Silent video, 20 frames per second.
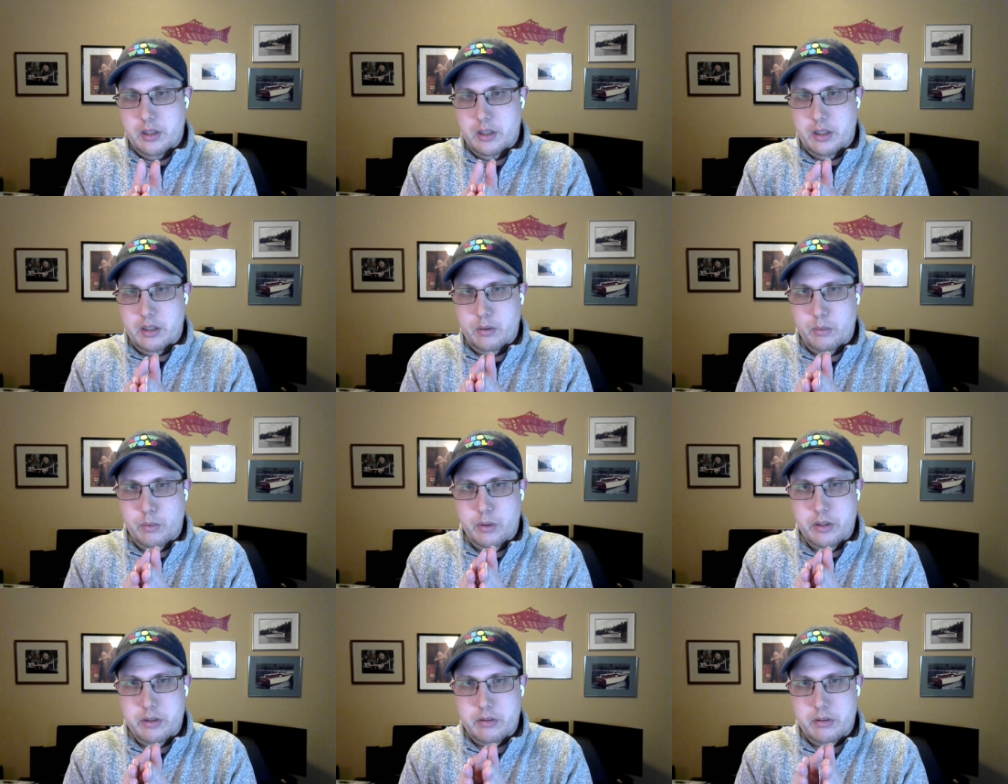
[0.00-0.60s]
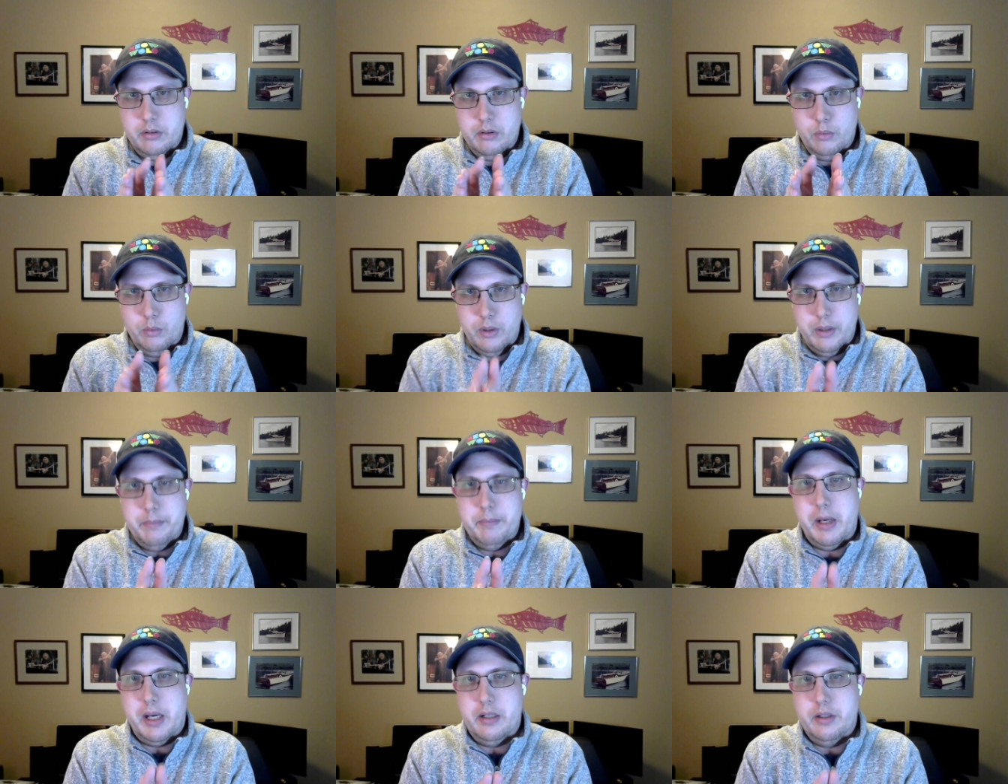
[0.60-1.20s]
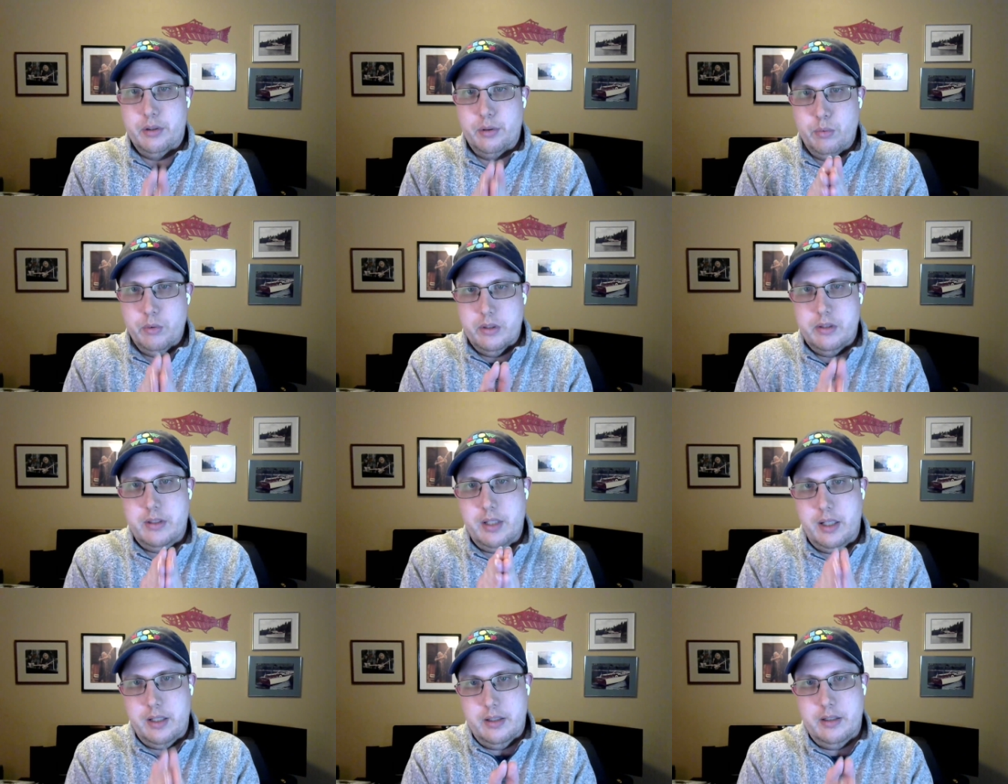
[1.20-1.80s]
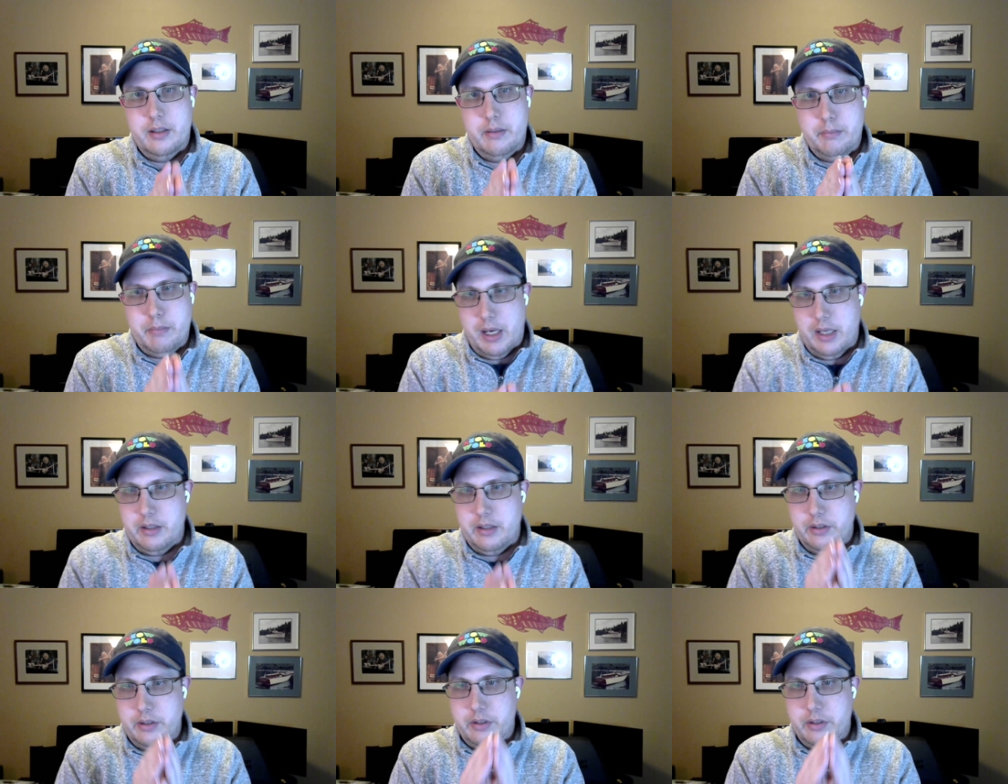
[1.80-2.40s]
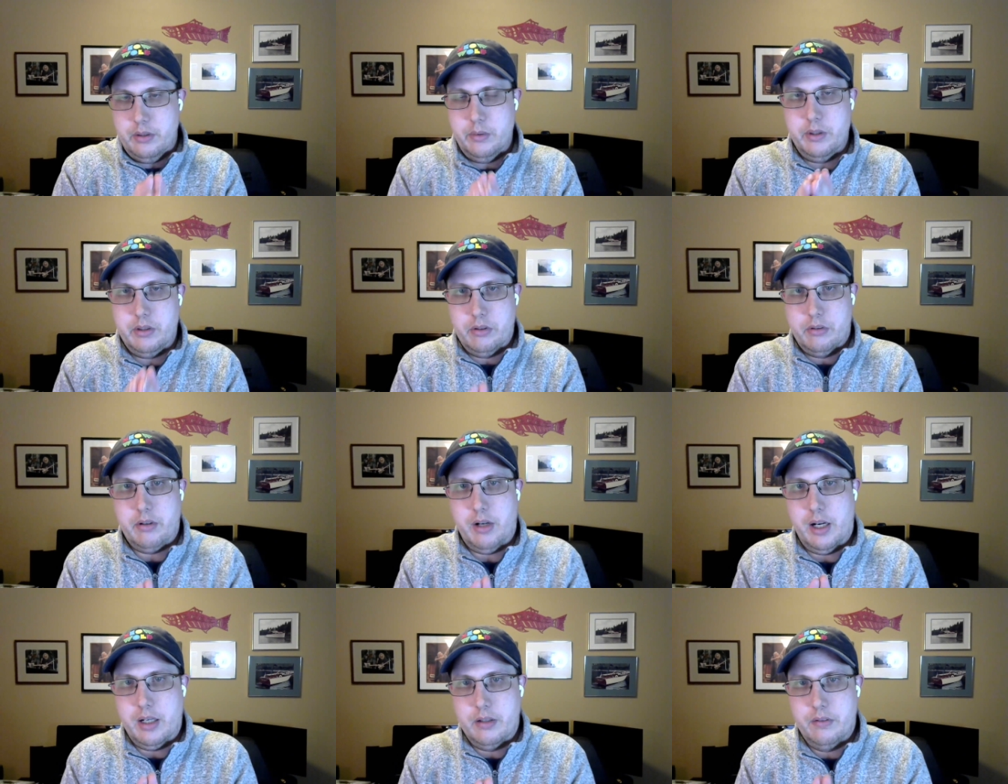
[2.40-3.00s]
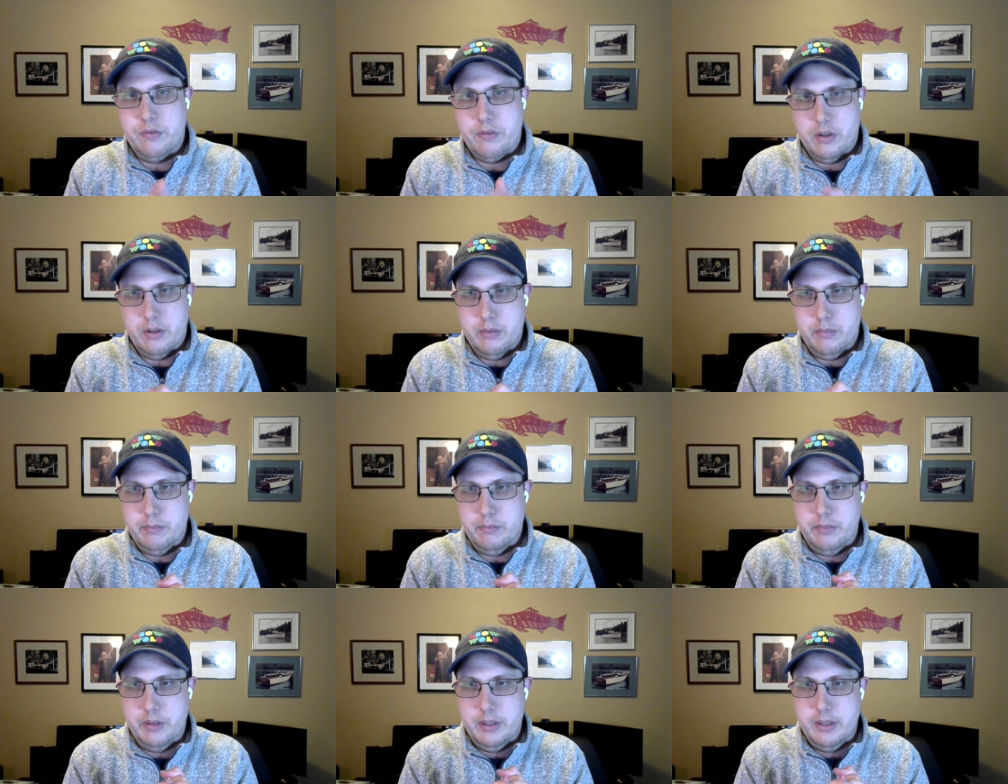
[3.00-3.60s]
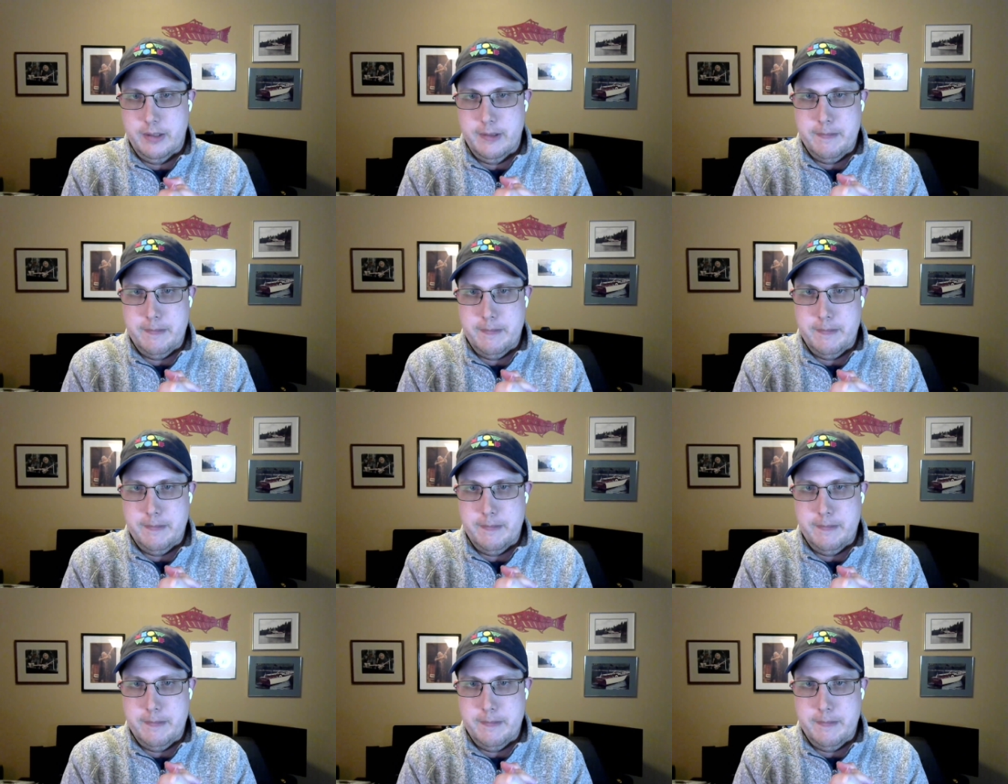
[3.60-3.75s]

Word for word: uh, what what matters, what data matters to extract from